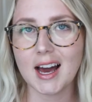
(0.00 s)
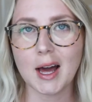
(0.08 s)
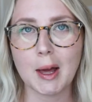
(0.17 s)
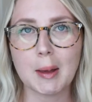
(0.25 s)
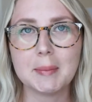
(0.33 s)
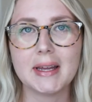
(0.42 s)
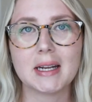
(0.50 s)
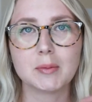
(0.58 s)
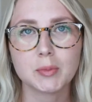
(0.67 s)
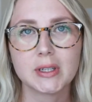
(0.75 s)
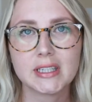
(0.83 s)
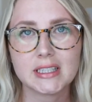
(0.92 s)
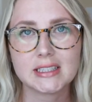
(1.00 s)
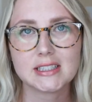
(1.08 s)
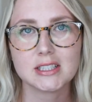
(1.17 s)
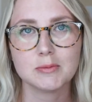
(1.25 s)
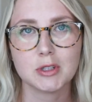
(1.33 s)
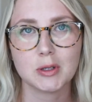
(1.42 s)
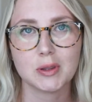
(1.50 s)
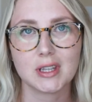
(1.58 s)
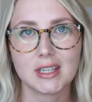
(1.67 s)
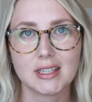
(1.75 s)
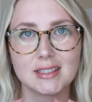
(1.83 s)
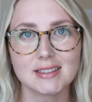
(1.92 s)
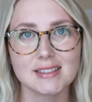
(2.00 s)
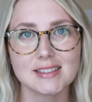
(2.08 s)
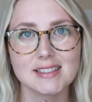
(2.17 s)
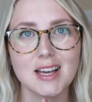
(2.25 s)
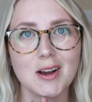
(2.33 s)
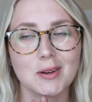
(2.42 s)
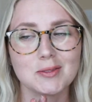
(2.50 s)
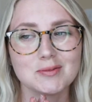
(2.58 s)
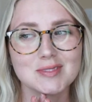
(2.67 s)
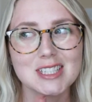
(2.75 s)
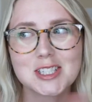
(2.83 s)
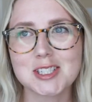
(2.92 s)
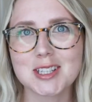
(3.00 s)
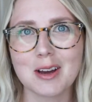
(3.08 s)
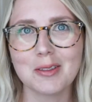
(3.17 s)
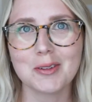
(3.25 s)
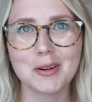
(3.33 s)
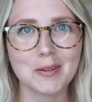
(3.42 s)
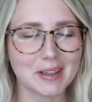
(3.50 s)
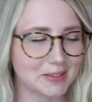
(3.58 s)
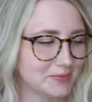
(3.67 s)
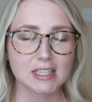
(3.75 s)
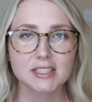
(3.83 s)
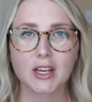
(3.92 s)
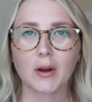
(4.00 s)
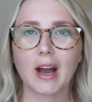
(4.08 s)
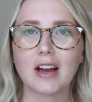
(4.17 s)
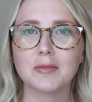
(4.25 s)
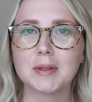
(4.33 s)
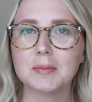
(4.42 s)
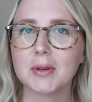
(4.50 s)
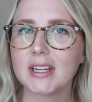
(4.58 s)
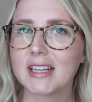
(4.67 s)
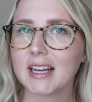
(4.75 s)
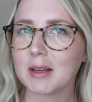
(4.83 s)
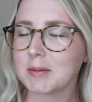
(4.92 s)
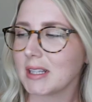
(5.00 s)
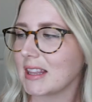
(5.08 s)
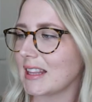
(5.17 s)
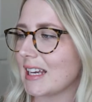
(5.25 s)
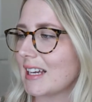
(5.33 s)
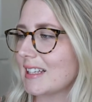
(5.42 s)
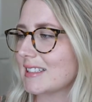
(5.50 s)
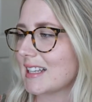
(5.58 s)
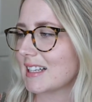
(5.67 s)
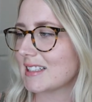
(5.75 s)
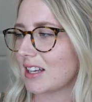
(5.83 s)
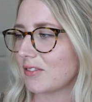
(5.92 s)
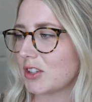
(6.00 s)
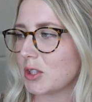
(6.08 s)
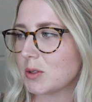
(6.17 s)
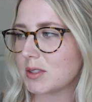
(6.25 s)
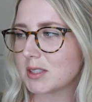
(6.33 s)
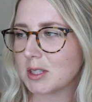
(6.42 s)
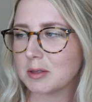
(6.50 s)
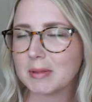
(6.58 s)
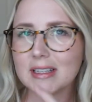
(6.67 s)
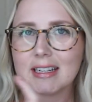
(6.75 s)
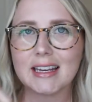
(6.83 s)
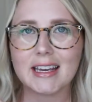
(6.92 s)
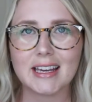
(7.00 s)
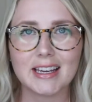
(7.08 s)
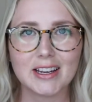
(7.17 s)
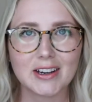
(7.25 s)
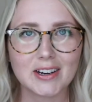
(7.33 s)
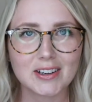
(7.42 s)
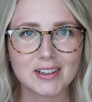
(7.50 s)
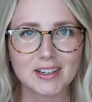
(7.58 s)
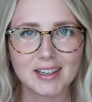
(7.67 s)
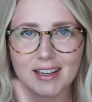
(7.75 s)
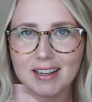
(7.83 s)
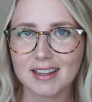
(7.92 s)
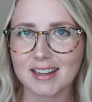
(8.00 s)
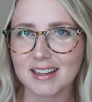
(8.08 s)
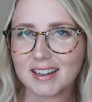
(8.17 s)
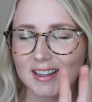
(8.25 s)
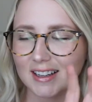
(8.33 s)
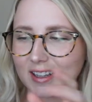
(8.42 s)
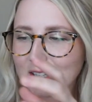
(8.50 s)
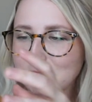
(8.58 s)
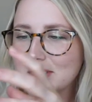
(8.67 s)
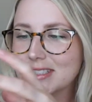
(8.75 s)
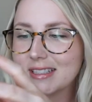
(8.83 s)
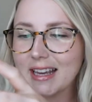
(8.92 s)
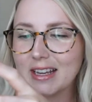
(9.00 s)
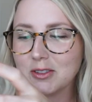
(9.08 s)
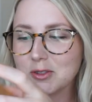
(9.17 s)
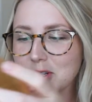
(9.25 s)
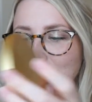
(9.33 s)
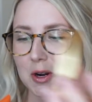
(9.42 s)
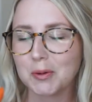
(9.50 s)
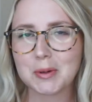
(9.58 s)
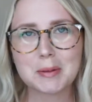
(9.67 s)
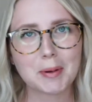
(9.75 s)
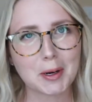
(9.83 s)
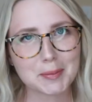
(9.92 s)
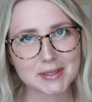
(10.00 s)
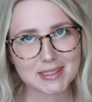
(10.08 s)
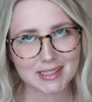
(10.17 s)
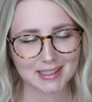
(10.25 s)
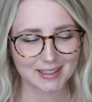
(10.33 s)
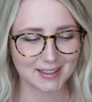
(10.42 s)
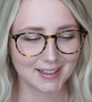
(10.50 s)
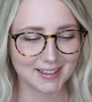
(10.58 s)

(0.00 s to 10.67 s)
Um, and I'm bringing in some new things. So let's just go through it. So I've been putting up the things as I've used them in here. Uh, just a candle jar repurposing.